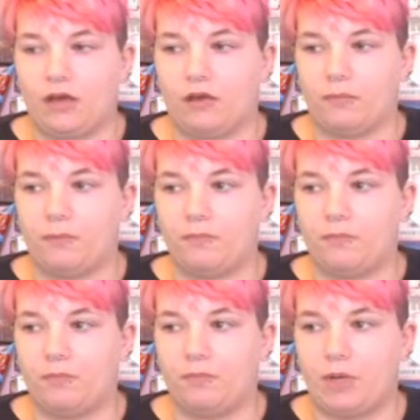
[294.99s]
Um,
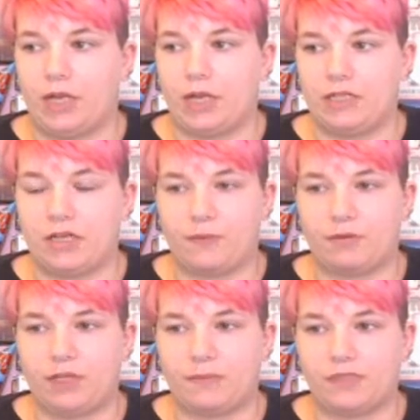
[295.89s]
but anytime I
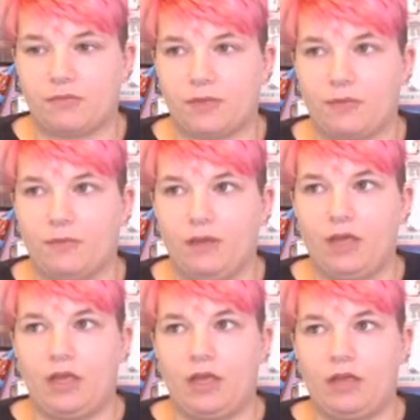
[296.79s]
would get upset with them,
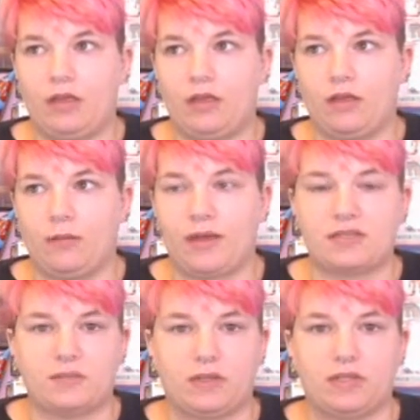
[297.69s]

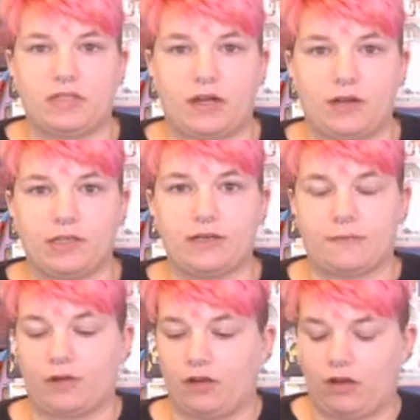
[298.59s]
about something entirely
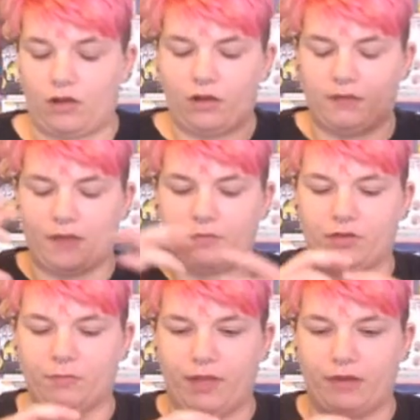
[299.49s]
different, all of that would
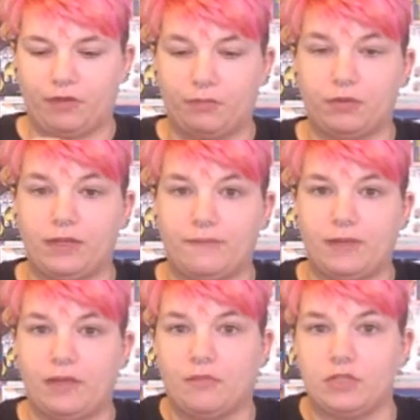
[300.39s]
compound. And believe
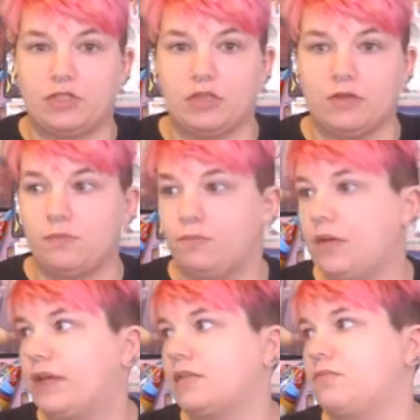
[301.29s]
me, it was the
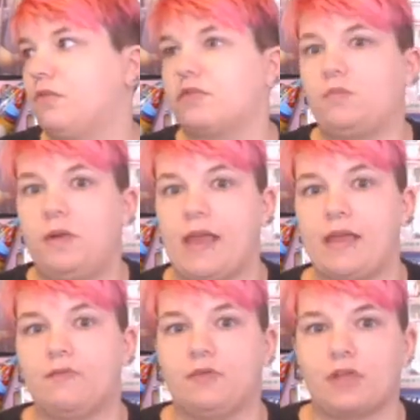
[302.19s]
biggest, most
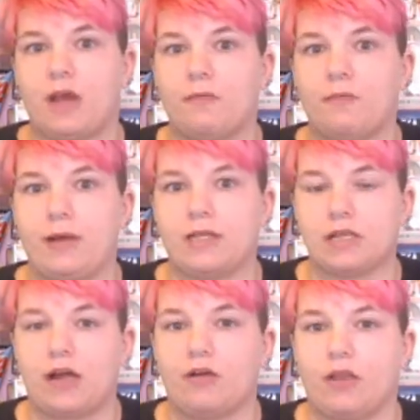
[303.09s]
painful time of my
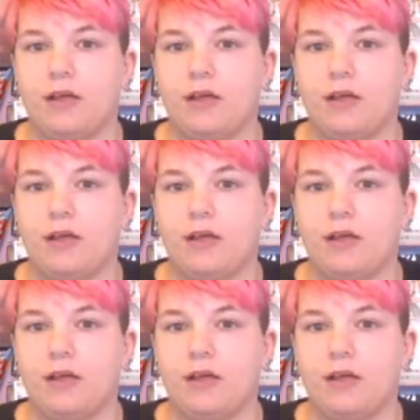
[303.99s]
entire